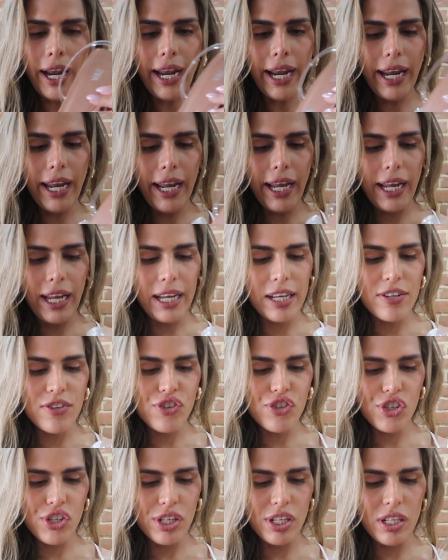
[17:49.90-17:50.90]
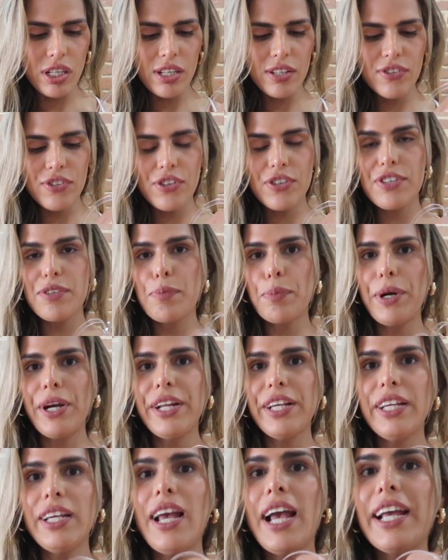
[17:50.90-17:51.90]
and she is just
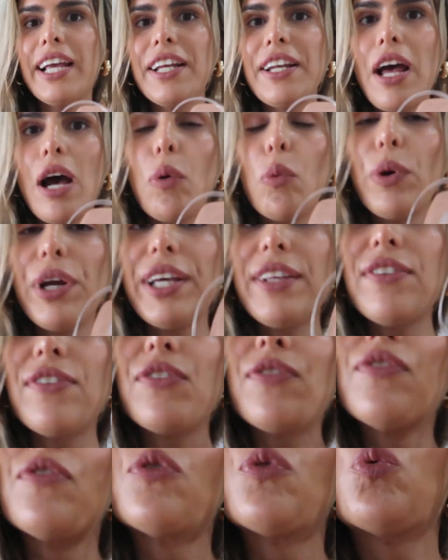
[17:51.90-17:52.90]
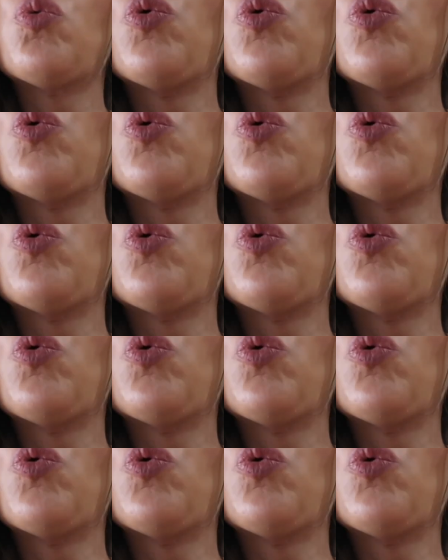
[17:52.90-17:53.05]
pretty. I cannot wait to